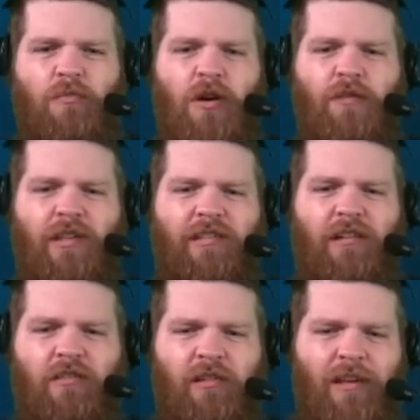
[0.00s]
move the
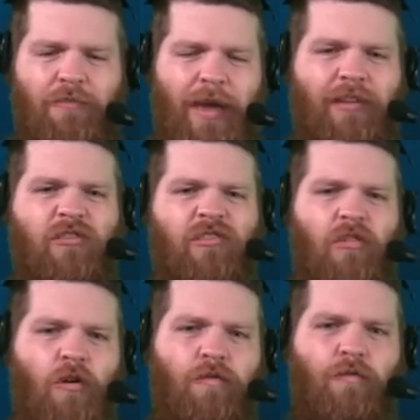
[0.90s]
Sixers have made
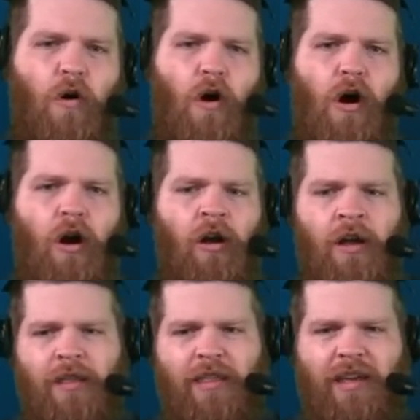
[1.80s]
so far
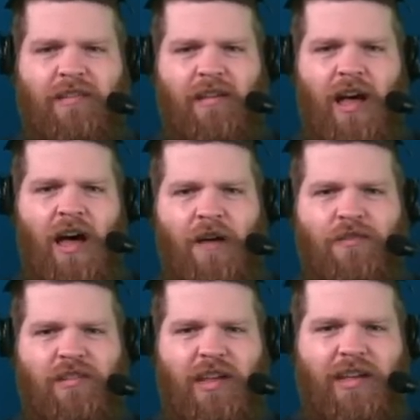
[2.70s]
this
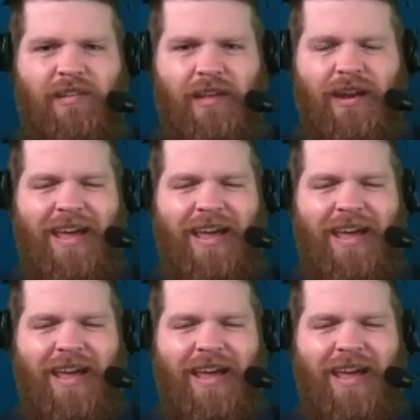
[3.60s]
offseason?